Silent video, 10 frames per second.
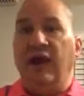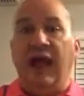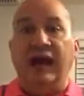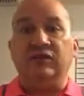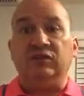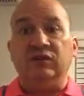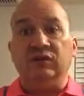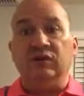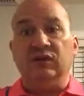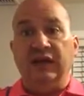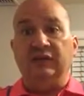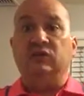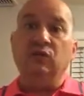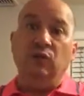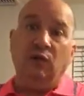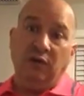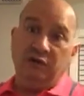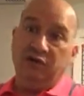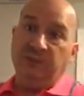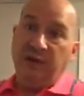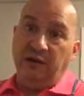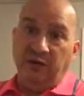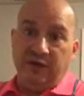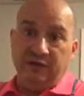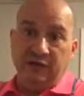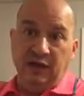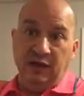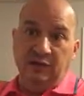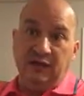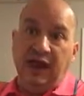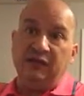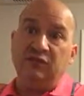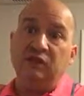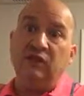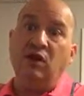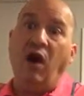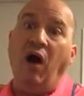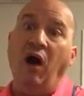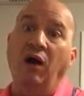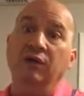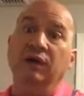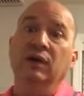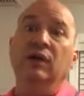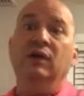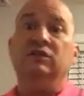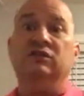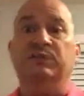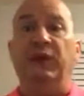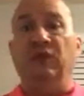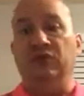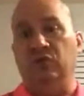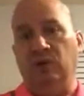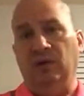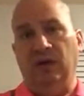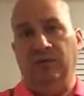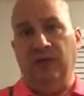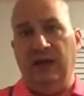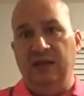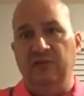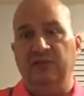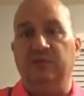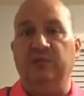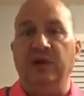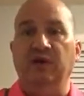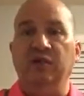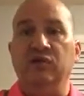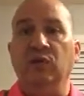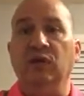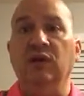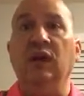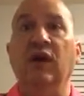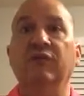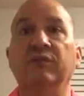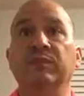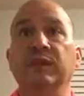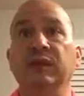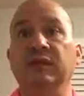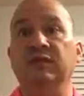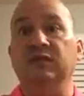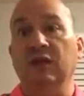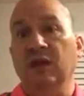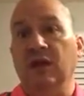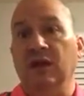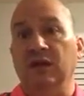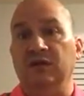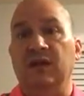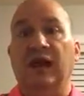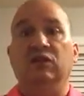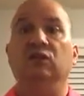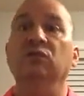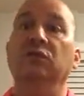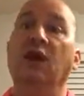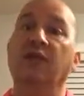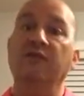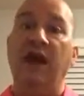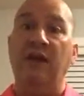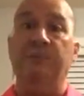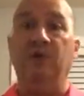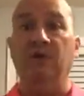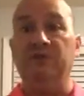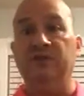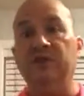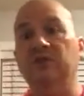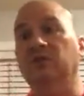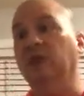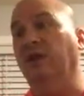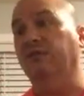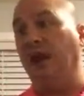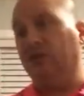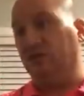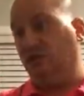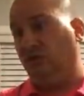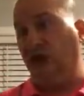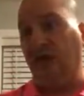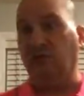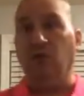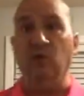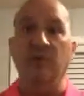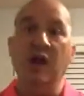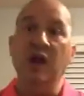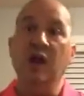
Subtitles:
actually get to or experience. And it's actually called spiritual love. And spiritual love is that you love that person, you love that group,